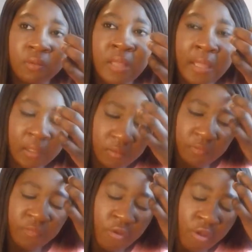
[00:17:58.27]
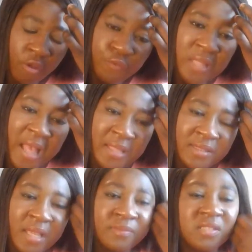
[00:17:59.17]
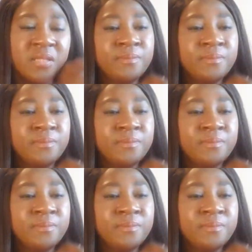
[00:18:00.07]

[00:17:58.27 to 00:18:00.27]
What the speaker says: like for your food items.